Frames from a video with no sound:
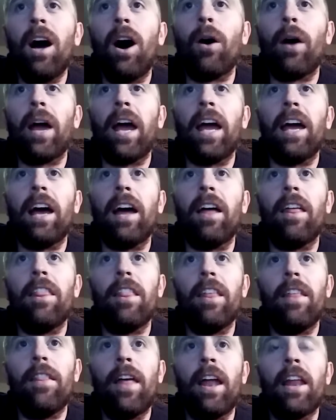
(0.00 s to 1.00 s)
Okay,
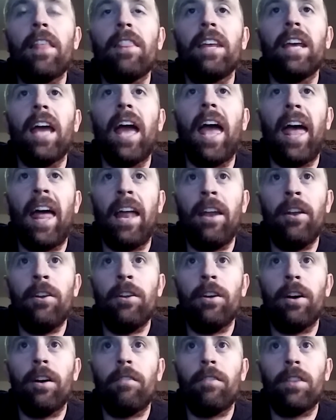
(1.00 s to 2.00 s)
then at the
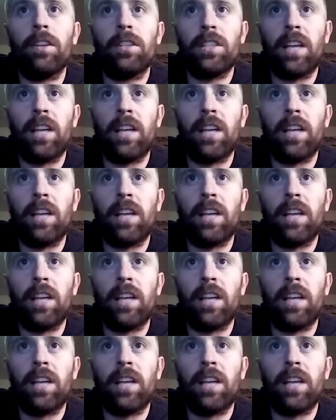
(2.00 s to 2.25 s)
end of the